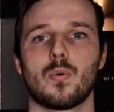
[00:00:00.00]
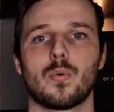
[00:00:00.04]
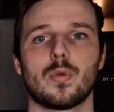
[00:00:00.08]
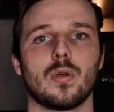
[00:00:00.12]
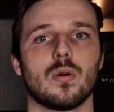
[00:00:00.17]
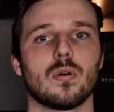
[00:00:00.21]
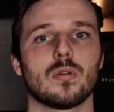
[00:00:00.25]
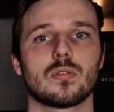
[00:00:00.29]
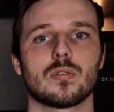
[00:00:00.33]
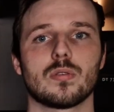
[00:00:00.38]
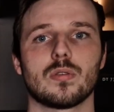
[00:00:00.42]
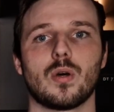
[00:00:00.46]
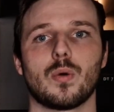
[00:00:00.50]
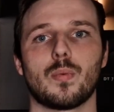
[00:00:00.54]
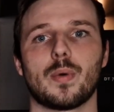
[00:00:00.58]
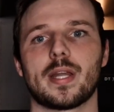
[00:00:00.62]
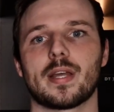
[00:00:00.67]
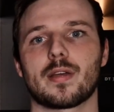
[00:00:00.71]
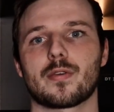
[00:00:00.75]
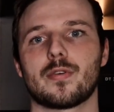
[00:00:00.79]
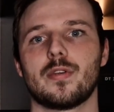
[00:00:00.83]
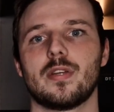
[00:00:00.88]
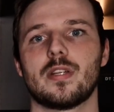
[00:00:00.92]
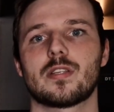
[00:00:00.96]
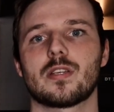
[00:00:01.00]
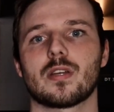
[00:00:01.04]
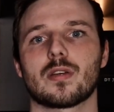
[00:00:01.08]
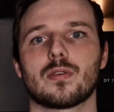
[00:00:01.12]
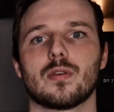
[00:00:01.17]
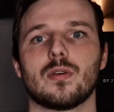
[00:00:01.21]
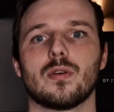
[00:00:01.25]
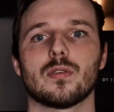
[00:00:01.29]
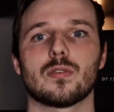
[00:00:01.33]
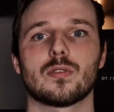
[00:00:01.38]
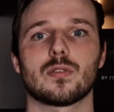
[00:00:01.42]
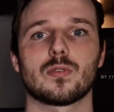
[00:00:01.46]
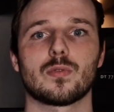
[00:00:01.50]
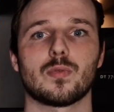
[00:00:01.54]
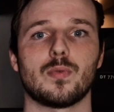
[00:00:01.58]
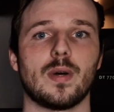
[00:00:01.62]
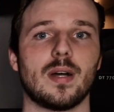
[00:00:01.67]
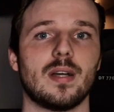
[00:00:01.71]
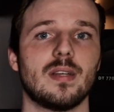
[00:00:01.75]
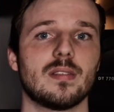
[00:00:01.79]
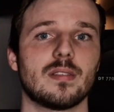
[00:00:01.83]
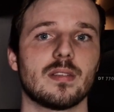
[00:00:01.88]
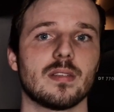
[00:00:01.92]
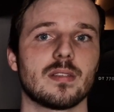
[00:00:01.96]
We also know when a creature grows
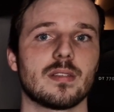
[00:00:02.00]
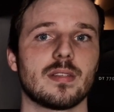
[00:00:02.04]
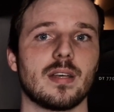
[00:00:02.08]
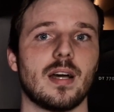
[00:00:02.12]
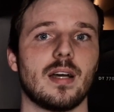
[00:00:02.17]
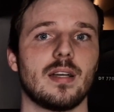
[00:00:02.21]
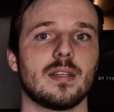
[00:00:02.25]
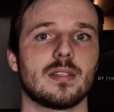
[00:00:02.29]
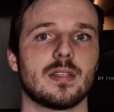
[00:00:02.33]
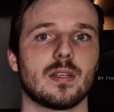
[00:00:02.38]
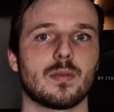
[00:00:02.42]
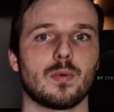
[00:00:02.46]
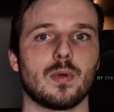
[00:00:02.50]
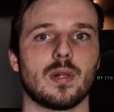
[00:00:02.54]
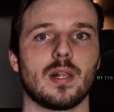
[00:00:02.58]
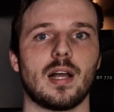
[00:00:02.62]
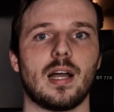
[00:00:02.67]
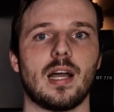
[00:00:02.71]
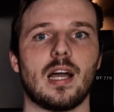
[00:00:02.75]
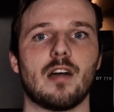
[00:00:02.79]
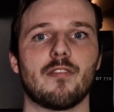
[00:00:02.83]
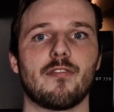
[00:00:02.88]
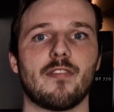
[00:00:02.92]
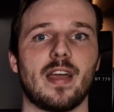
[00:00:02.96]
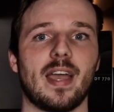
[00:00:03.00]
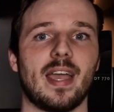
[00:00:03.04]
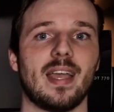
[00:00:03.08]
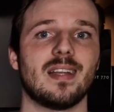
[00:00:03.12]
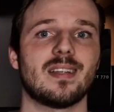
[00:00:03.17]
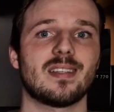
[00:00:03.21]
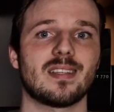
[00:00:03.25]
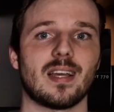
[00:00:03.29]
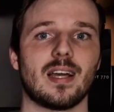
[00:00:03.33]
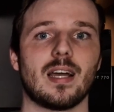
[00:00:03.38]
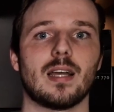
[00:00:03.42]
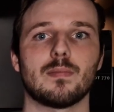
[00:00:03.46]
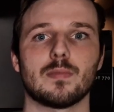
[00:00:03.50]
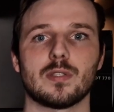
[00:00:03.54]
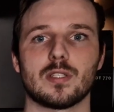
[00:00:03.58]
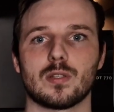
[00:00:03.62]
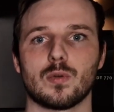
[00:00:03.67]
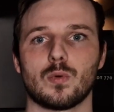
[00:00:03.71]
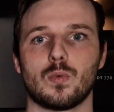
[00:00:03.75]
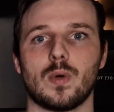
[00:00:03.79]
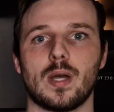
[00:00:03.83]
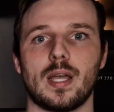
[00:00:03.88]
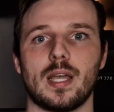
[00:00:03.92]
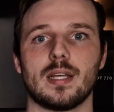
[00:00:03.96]
twice the size it will have 8 times the
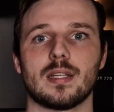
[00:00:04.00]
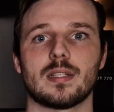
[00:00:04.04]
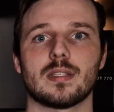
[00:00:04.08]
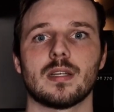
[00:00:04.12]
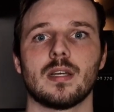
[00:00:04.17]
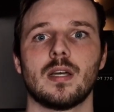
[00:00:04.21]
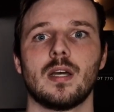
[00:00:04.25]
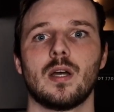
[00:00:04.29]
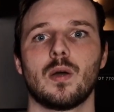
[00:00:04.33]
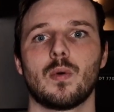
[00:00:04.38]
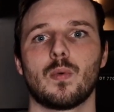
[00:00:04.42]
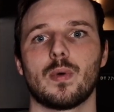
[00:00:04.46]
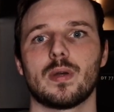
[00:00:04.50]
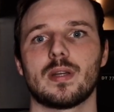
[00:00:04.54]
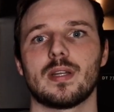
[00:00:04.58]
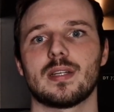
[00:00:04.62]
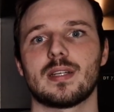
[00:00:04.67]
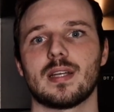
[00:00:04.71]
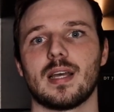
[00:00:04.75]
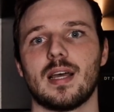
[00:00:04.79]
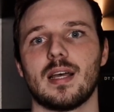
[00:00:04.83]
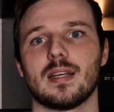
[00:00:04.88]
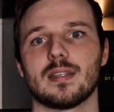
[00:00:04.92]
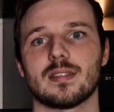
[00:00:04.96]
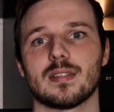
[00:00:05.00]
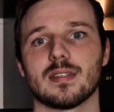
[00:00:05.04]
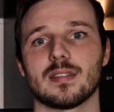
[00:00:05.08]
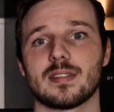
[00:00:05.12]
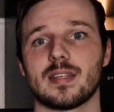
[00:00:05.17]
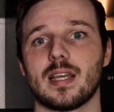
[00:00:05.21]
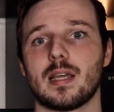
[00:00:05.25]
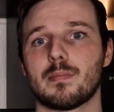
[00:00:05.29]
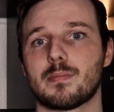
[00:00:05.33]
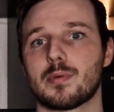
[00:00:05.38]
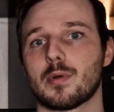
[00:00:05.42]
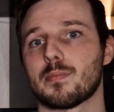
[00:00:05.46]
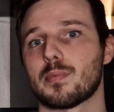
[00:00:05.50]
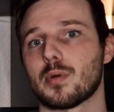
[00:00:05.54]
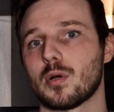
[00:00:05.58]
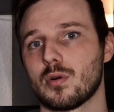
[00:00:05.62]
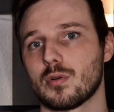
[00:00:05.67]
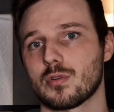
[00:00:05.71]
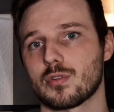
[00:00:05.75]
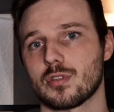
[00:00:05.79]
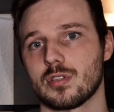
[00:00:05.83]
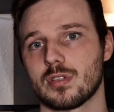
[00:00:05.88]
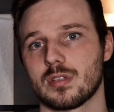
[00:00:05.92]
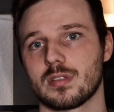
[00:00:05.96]
weight when it has the same
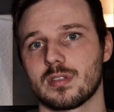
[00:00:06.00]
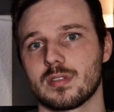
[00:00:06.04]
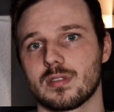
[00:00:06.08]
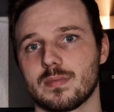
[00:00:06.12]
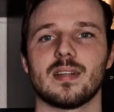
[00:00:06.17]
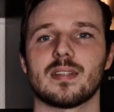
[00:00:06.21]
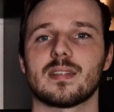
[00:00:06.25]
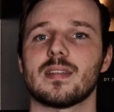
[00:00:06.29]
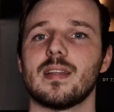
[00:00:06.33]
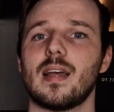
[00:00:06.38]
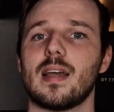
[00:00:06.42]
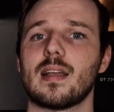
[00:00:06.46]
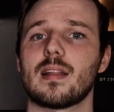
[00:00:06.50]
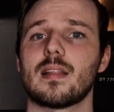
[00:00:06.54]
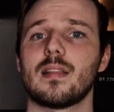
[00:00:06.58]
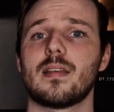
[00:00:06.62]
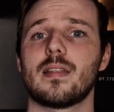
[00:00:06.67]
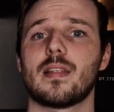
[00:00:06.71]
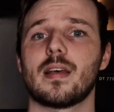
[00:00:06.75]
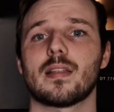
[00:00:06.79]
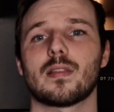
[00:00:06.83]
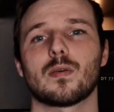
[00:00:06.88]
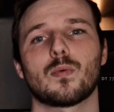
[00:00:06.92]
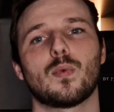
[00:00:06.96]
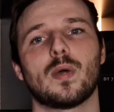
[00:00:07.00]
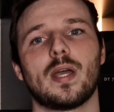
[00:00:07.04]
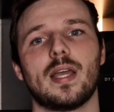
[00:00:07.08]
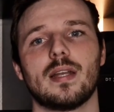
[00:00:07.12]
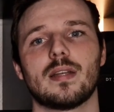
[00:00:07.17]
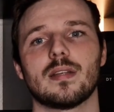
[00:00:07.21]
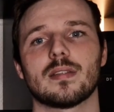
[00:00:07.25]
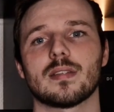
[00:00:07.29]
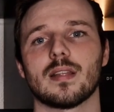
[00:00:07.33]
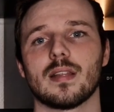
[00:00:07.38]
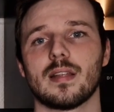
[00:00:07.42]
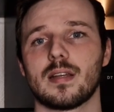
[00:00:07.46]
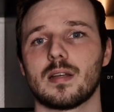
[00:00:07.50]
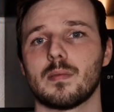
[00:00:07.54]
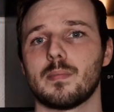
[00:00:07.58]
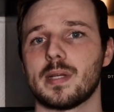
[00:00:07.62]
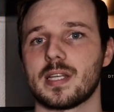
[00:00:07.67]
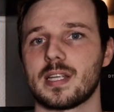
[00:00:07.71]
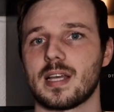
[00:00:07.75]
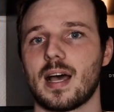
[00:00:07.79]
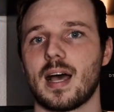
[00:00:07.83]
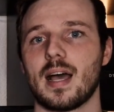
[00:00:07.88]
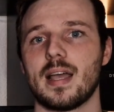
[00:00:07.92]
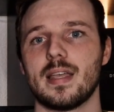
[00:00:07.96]
proportions. It's likely that the weight is a little bit
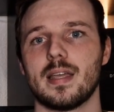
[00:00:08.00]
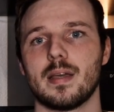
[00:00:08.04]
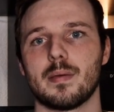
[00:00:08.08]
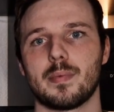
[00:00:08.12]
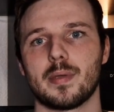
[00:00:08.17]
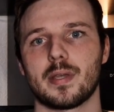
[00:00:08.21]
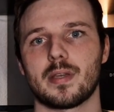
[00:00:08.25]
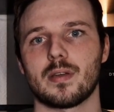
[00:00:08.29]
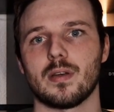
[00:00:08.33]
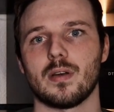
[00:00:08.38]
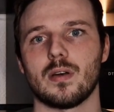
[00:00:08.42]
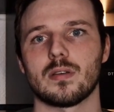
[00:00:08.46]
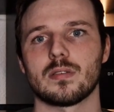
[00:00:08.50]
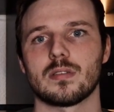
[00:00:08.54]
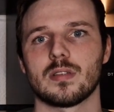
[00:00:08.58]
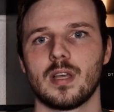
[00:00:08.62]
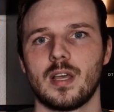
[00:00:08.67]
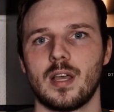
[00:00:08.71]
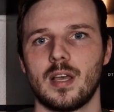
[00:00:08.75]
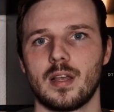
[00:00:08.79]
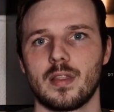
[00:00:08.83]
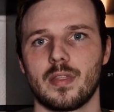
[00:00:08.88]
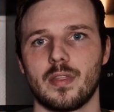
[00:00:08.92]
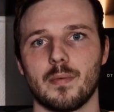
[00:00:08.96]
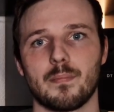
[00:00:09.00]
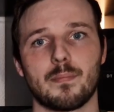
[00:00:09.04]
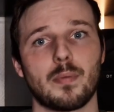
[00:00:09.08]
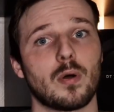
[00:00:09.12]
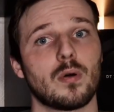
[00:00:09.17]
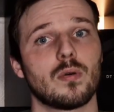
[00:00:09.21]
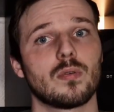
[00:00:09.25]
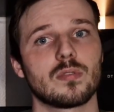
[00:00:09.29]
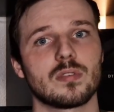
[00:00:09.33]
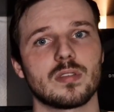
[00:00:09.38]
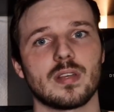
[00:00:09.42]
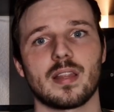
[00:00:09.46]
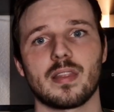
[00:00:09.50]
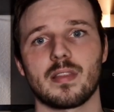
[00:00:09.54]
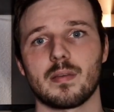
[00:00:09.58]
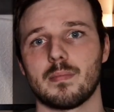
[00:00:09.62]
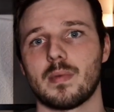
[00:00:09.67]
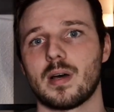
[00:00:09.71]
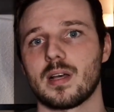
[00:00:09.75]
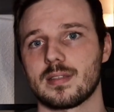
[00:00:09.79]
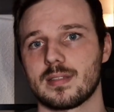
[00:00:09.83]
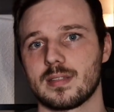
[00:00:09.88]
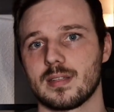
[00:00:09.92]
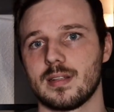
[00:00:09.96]
higher because the bones and the
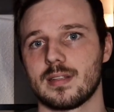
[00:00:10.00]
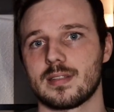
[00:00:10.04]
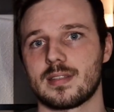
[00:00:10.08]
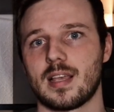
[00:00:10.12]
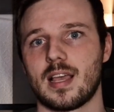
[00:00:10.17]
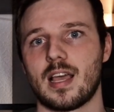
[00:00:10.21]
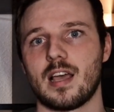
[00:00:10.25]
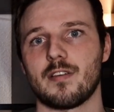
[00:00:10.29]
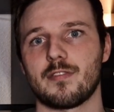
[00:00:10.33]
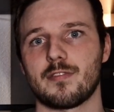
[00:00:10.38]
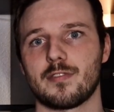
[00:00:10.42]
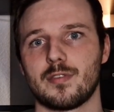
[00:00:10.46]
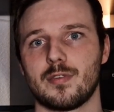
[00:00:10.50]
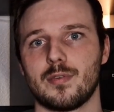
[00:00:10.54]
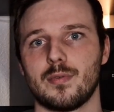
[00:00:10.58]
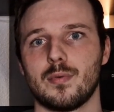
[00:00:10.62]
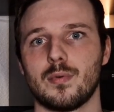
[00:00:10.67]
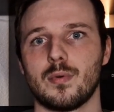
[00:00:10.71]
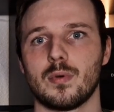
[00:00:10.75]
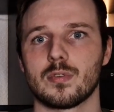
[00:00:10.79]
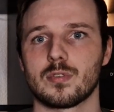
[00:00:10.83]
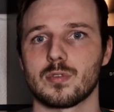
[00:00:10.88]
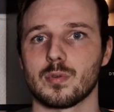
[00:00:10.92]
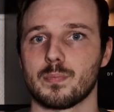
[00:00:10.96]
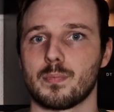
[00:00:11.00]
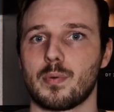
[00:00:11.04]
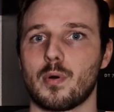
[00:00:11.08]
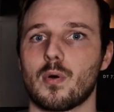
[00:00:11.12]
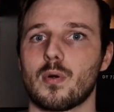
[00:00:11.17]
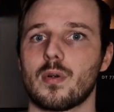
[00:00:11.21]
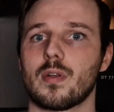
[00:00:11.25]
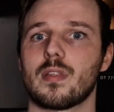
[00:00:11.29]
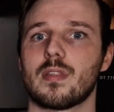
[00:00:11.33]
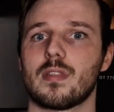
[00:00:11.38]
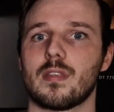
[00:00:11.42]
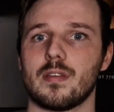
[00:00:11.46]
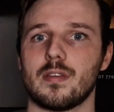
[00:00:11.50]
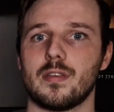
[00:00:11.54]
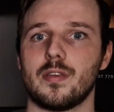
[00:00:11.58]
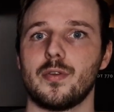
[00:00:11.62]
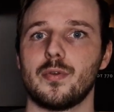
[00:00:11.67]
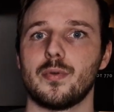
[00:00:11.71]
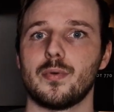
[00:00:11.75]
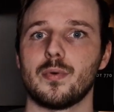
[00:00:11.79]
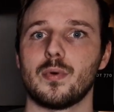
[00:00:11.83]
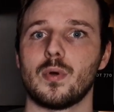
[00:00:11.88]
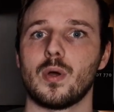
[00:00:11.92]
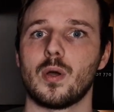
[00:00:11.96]
muscles have to support the
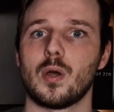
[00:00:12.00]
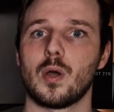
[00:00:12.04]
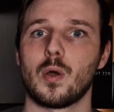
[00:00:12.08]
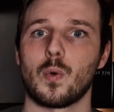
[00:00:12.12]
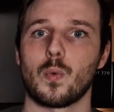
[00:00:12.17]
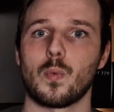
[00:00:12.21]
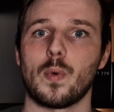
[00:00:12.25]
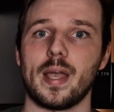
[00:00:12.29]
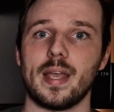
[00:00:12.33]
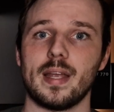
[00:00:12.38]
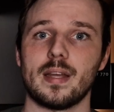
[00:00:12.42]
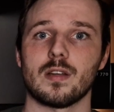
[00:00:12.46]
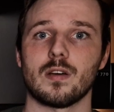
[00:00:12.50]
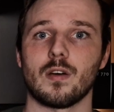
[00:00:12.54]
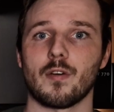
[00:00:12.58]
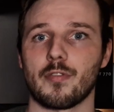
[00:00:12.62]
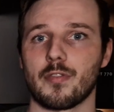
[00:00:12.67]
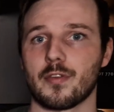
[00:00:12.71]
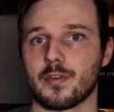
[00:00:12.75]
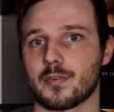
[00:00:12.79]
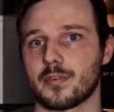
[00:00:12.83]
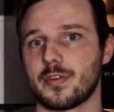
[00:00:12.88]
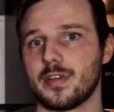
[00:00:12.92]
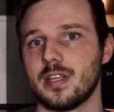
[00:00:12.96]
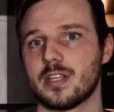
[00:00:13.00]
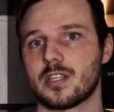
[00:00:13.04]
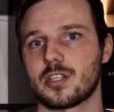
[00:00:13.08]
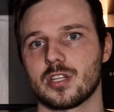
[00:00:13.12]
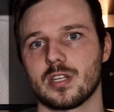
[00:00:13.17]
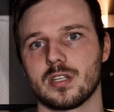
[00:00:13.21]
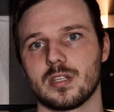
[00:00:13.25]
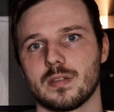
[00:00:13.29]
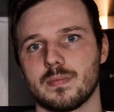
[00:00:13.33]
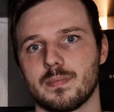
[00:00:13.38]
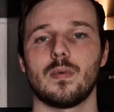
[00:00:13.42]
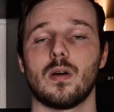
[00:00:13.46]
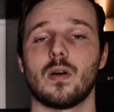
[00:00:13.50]
new weight of the creature.